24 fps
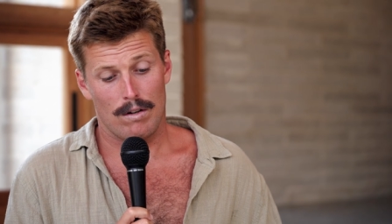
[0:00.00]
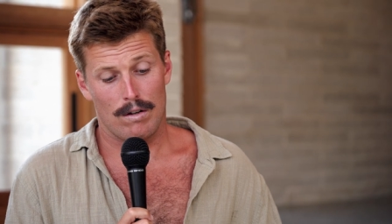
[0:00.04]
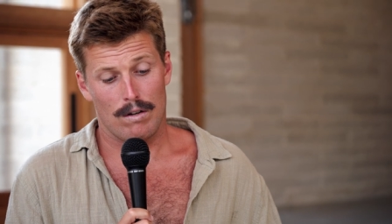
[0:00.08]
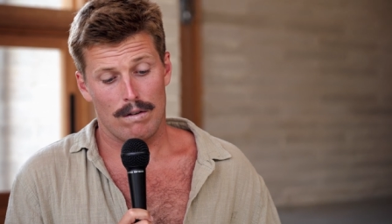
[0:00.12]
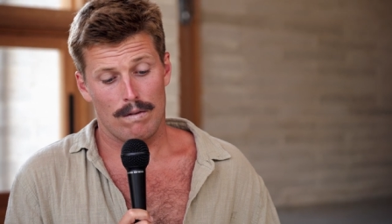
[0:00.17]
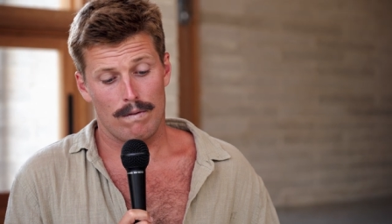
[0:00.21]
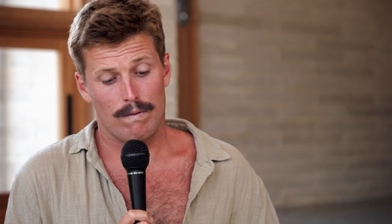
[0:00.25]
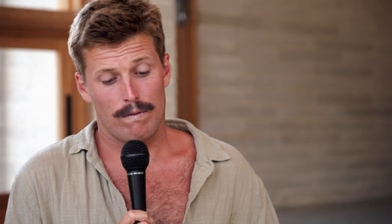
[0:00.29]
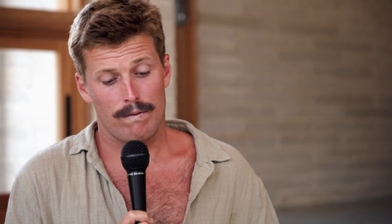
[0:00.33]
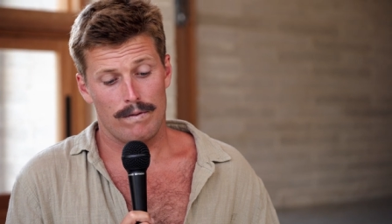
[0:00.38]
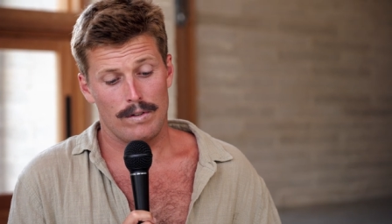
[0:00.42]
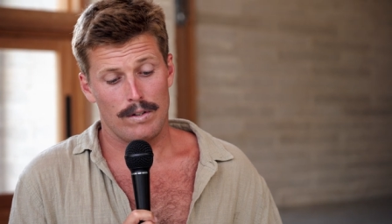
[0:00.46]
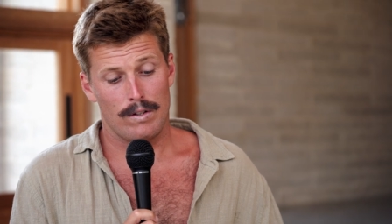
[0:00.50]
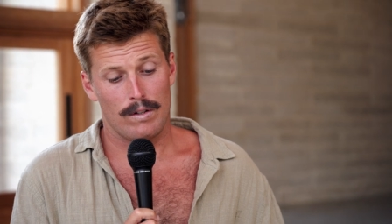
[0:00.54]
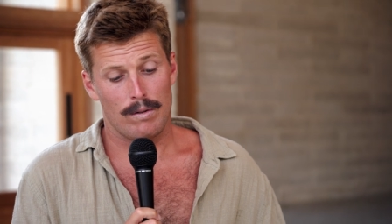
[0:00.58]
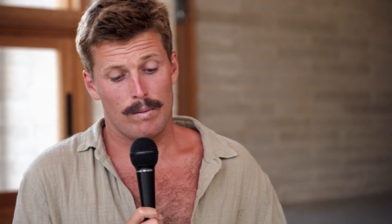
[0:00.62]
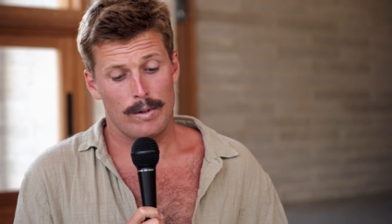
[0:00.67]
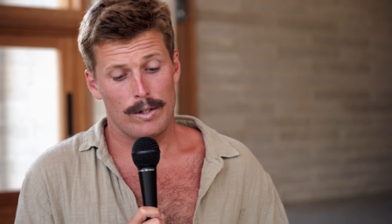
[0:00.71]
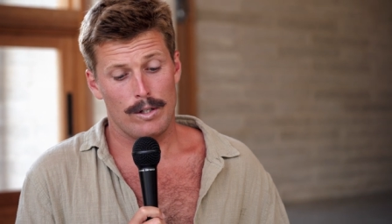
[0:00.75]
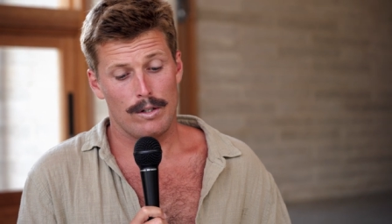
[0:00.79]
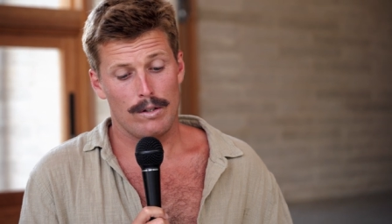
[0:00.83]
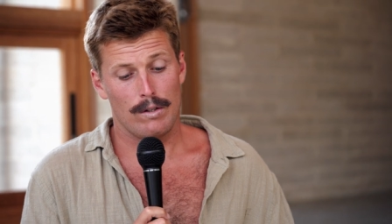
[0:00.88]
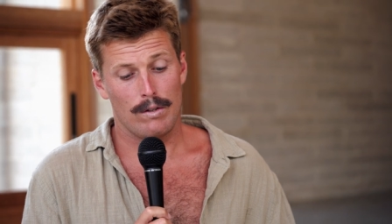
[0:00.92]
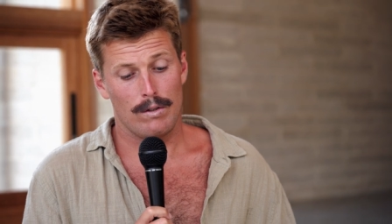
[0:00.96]
of you know
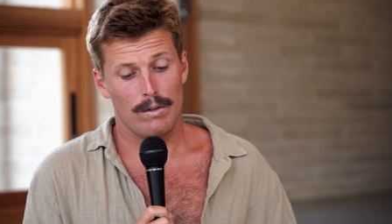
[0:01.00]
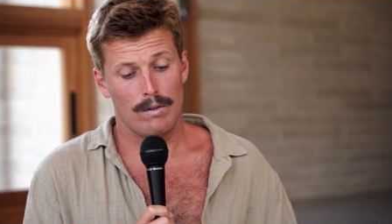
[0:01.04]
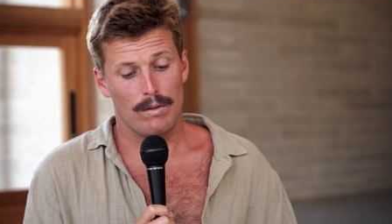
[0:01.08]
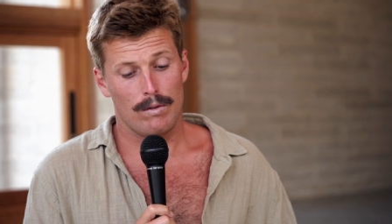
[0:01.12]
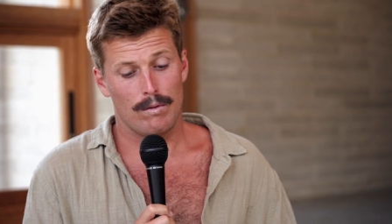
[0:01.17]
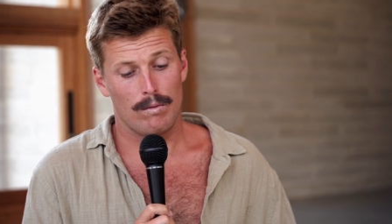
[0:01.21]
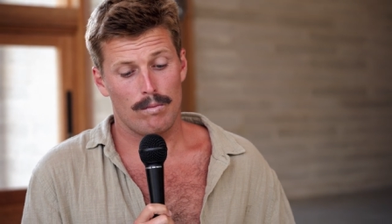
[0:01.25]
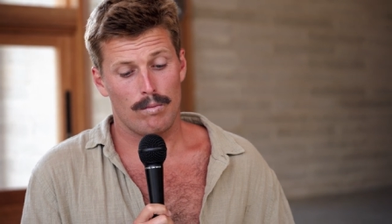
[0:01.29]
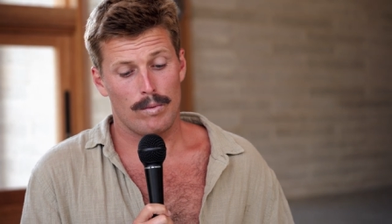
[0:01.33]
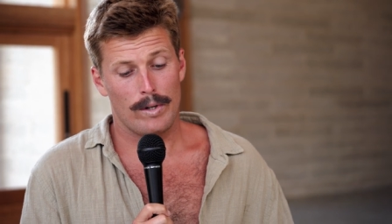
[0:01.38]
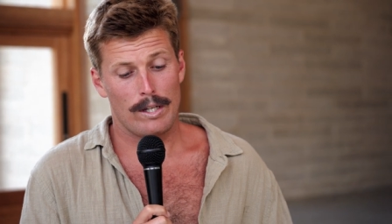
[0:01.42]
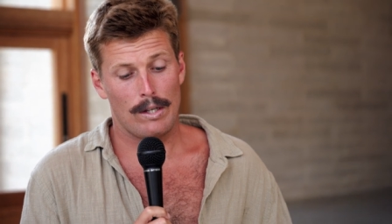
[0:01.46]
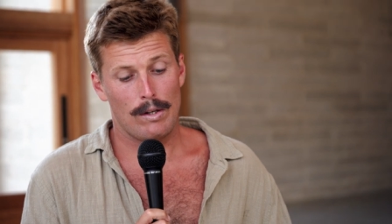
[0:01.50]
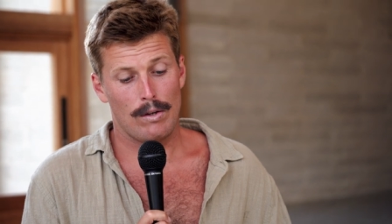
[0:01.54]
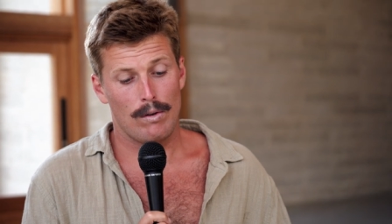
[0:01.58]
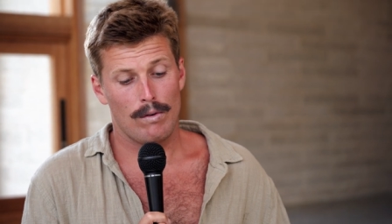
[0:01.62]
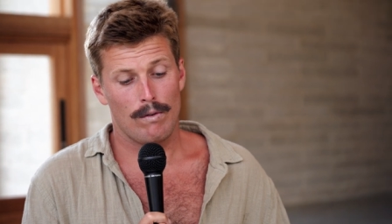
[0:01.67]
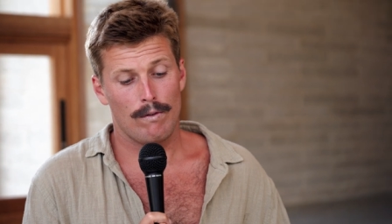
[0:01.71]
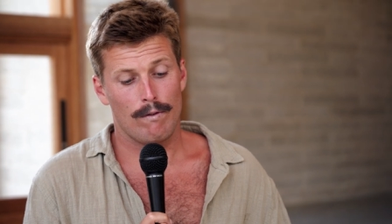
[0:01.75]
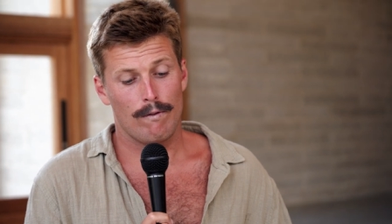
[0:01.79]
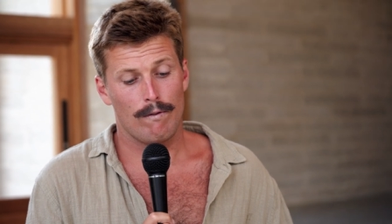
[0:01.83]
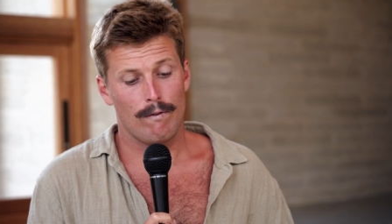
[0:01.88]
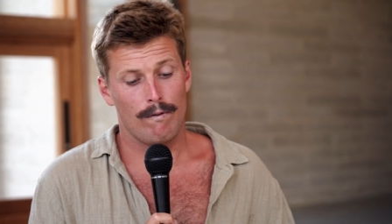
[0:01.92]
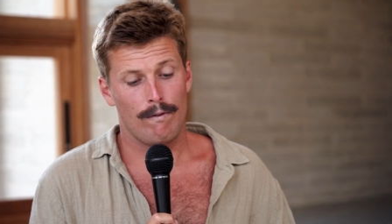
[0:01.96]
where you where
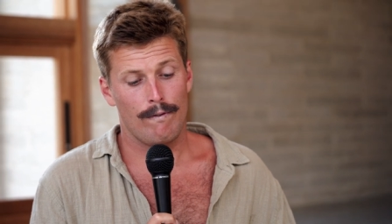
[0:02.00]
you